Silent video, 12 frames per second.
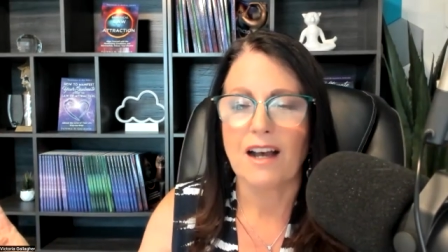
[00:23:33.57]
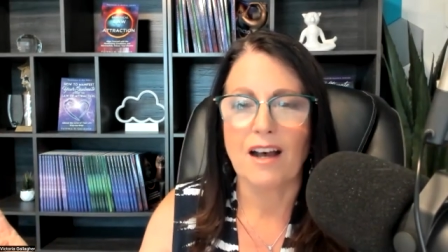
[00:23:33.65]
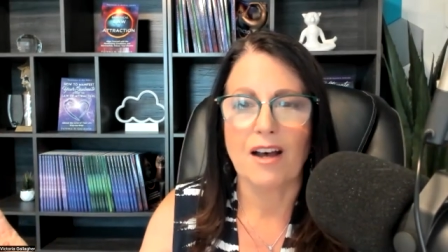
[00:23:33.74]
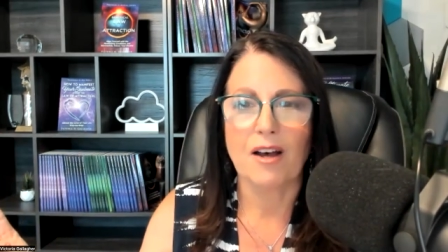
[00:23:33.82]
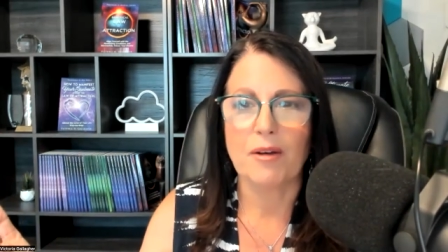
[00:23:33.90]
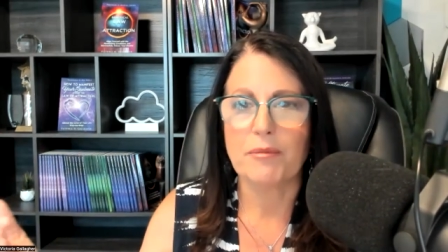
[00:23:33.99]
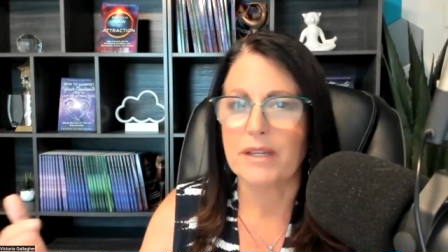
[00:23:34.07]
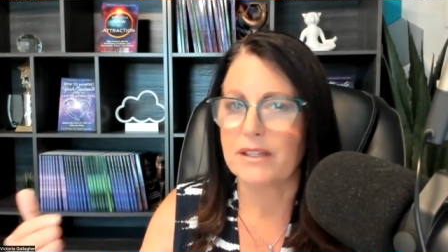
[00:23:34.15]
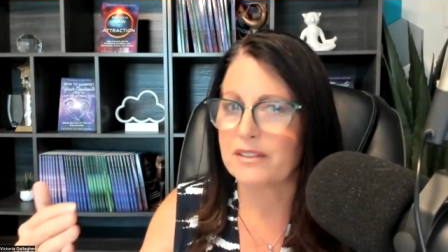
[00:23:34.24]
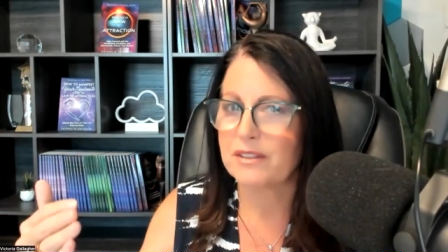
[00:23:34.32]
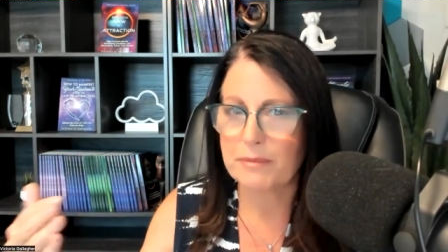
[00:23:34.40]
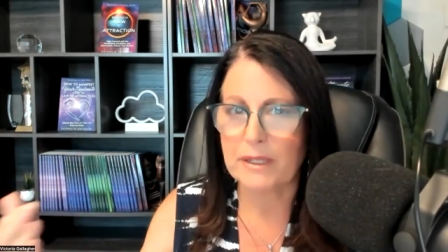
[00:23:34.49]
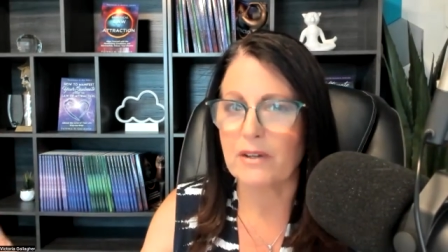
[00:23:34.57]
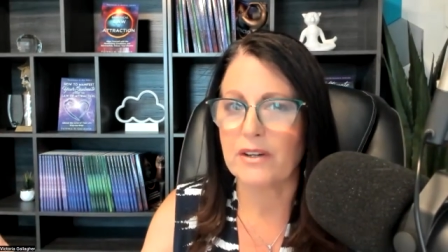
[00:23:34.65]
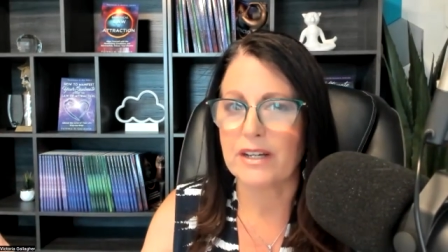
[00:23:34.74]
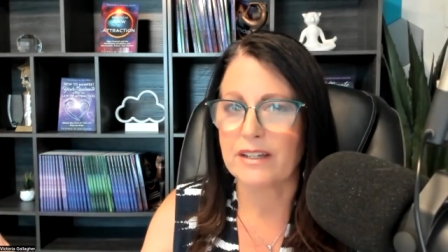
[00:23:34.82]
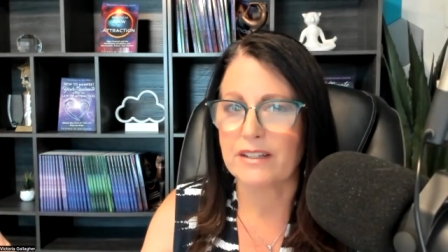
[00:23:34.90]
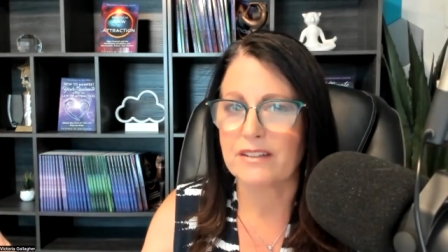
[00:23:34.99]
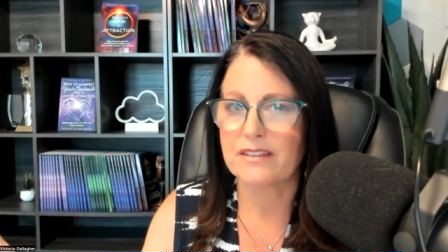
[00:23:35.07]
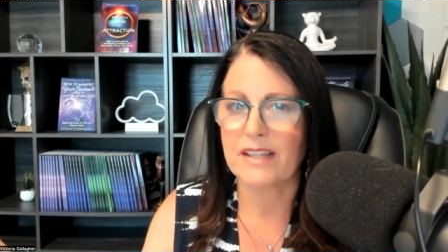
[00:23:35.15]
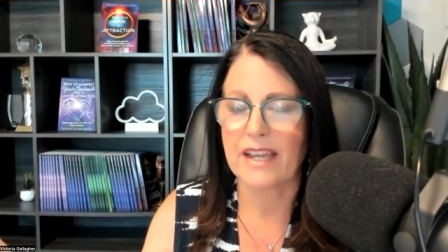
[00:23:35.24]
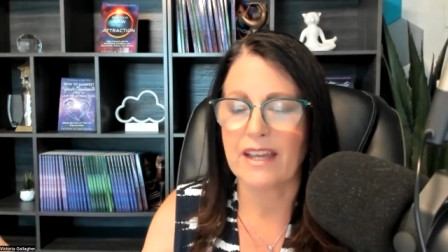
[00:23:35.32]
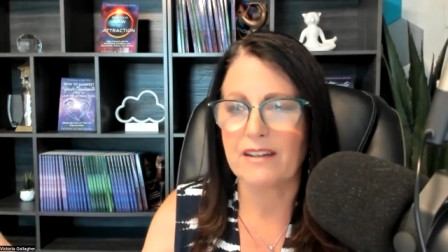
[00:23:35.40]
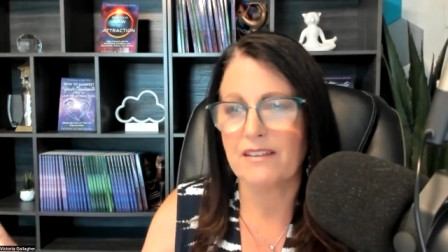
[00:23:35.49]
um, experience
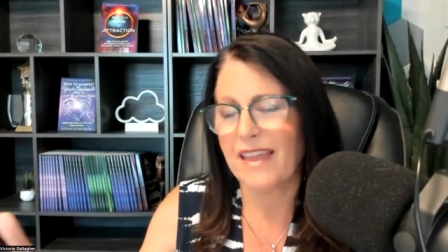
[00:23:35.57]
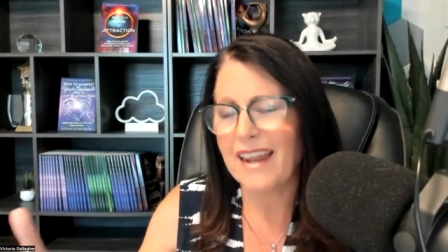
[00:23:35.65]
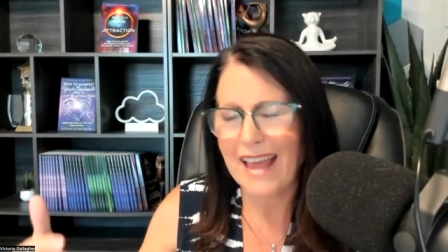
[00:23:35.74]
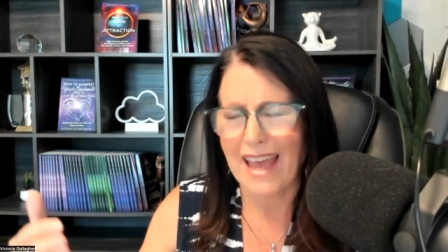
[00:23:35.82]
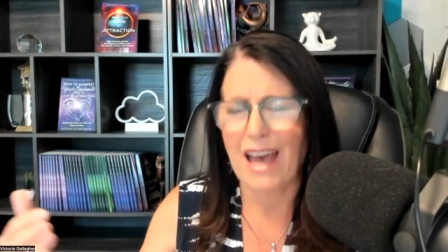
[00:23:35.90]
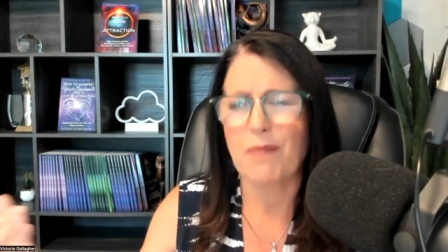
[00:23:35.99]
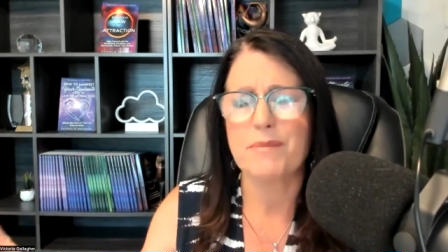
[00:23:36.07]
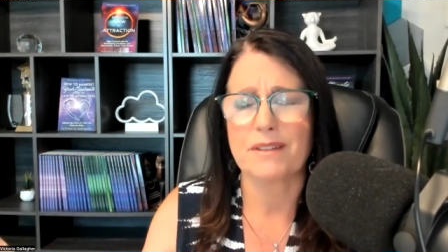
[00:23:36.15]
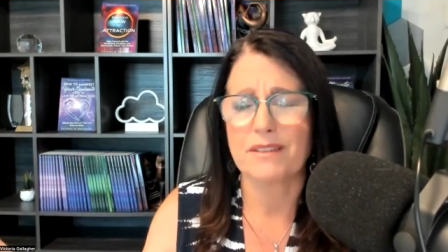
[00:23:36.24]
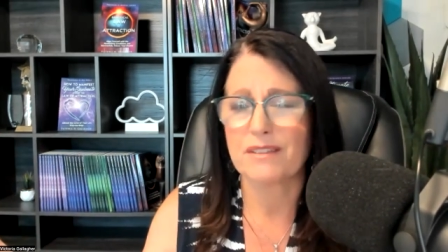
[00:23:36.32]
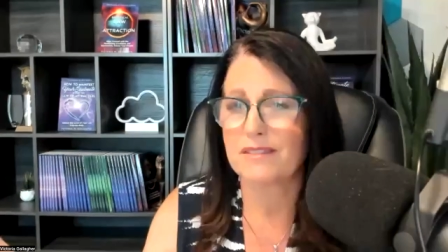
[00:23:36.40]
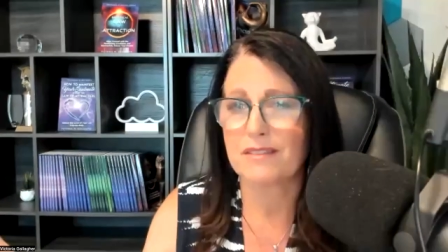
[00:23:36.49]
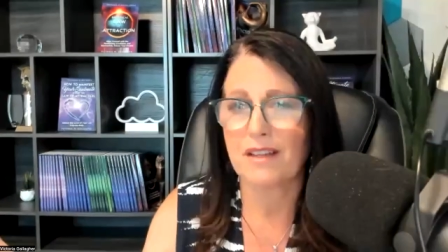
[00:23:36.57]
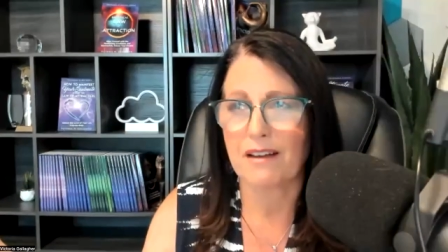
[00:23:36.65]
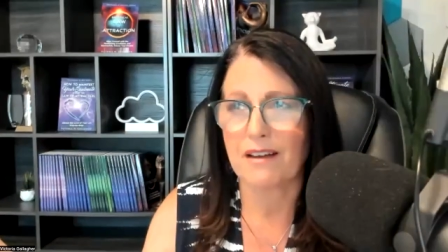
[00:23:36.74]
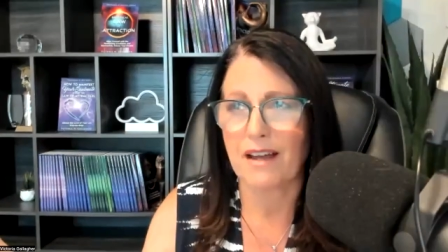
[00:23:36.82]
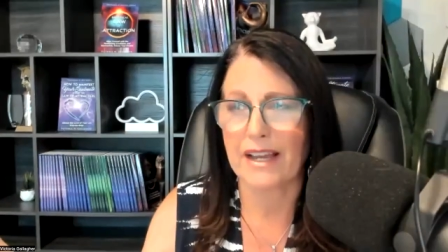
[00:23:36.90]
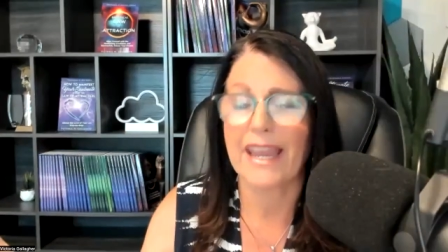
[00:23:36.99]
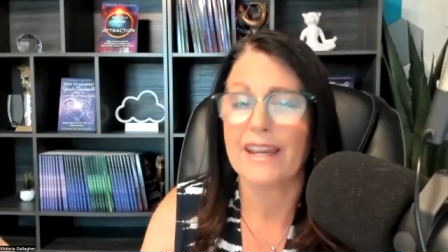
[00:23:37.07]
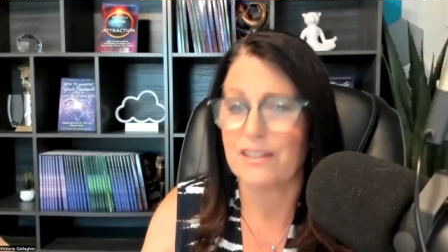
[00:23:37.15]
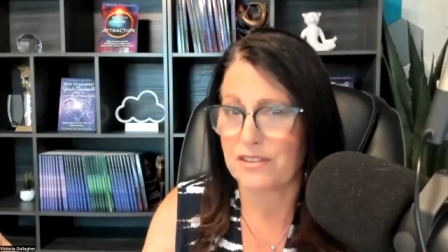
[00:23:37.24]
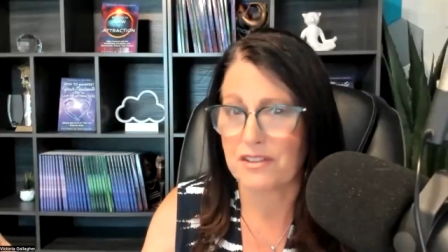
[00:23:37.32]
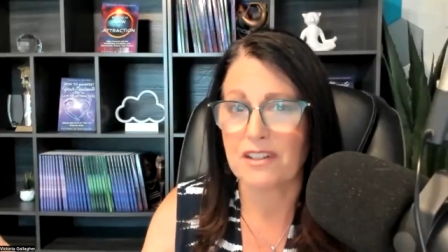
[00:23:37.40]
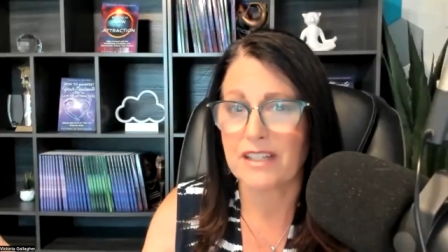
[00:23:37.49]
and that happens
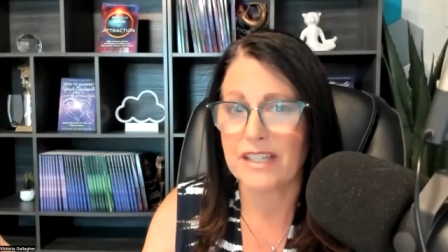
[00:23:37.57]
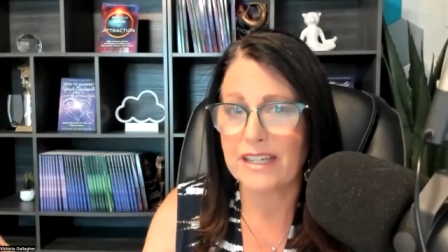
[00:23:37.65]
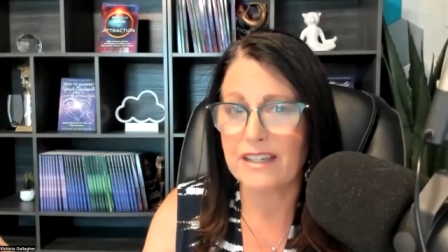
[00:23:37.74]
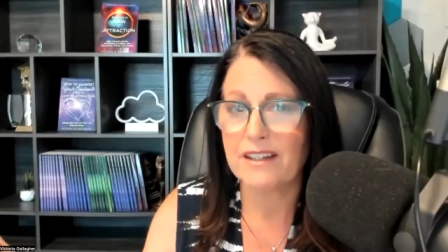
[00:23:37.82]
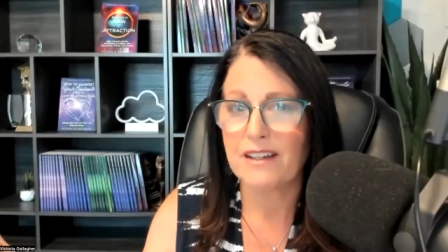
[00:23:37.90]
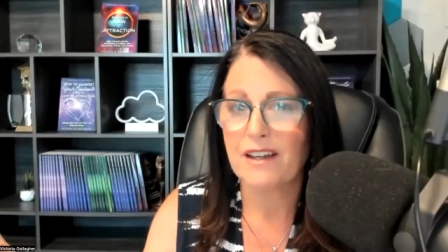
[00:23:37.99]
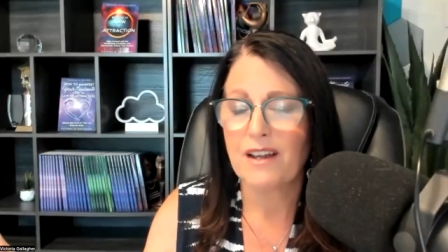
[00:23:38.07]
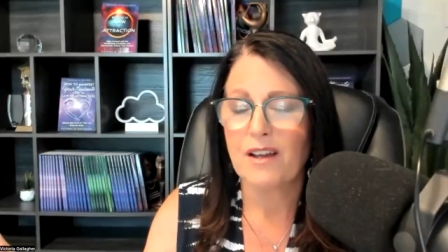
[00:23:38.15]
occasionally